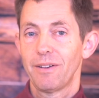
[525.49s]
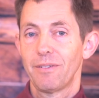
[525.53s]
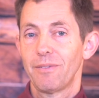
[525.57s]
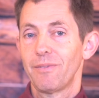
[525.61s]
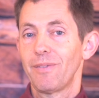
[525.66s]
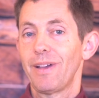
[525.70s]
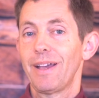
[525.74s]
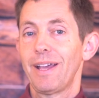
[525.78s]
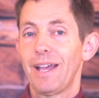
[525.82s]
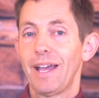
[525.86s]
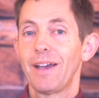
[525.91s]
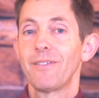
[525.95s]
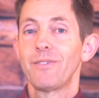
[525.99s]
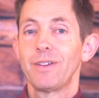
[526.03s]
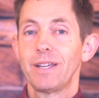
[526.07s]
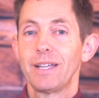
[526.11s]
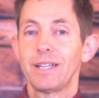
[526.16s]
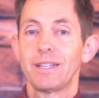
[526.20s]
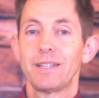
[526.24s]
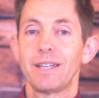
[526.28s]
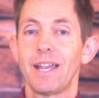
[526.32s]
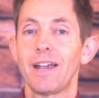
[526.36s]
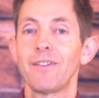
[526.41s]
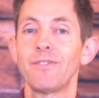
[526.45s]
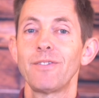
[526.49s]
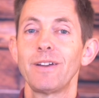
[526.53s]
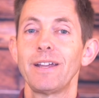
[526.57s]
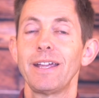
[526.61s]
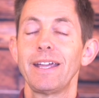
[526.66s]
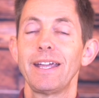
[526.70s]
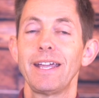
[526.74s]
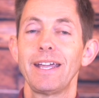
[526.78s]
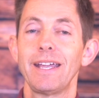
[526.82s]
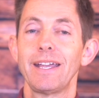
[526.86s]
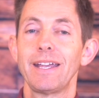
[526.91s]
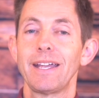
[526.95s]
Like
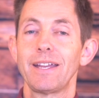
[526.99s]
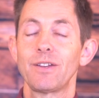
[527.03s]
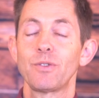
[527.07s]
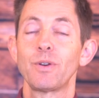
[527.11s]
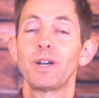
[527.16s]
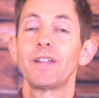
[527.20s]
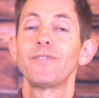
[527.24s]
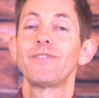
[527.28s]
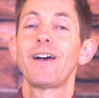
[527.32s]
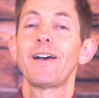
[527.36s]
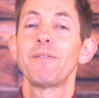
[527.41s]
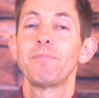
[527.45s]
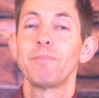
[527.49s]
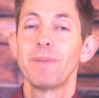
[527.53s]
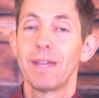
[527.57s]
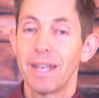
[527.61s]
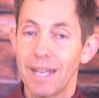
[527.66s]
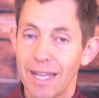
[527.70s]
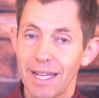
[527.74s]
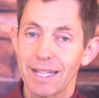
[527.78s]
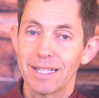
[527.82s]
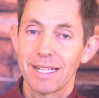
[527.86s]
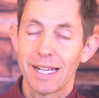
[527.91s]
every 25 minutes,